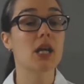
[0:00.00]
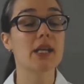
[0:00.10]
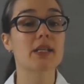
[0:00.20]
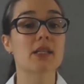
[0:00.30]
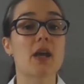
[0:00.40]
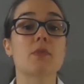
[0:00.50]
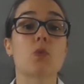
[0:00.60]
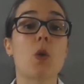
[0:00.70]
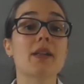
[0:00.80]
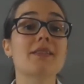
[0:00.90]

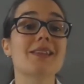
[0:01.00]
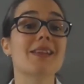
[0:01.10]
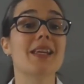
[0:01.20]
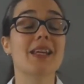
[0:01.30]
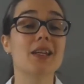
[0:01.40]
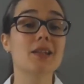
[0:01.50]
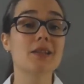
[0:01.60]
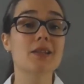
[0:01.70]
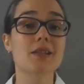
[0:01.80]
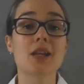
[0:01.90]
except once it
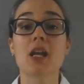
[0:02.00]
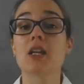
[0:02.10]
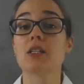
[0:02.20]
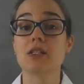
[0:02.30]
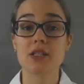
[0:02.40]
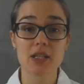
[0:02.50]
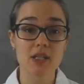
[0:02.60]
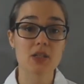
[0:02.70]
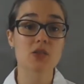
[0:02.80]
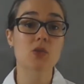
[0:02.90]
is
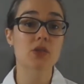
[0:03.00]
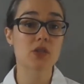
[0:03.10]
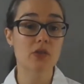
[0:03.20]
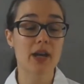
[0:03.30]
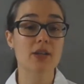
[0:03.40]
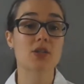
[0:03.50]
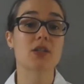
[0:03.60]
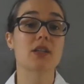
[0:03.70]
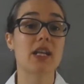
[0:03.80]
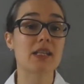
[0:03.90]
dented or
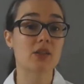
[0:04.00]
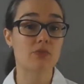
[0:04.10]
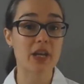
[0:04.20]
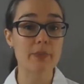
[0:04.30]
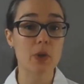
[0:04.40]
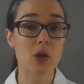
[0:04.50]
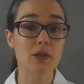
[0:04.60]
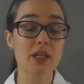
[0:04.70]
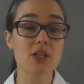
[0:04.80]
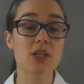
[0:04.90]
scratched and needs a
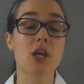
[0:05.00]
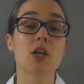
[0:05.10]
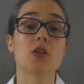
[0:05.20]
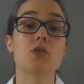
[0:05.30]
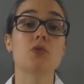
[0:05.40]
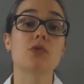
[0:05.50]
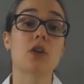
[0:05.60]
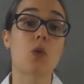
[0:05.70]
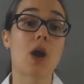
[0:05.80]
repolish, you